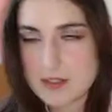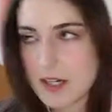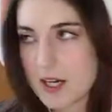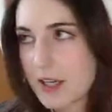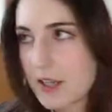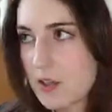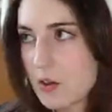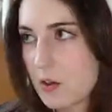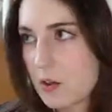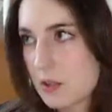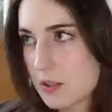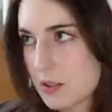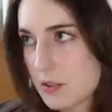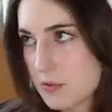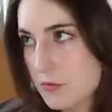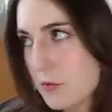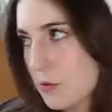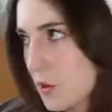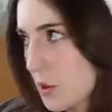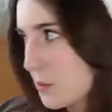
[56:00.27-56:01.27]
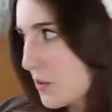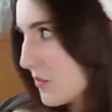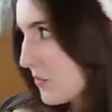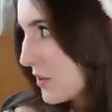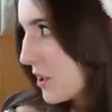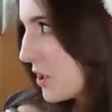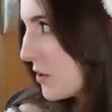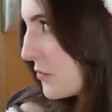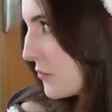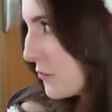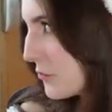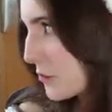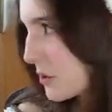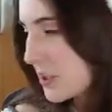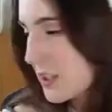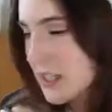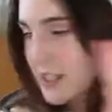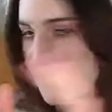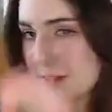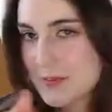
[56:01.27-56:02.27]
I call it a form of love
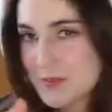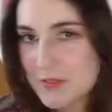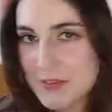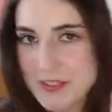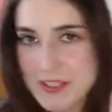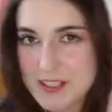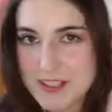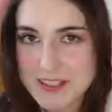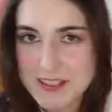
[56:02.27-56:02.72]
for life.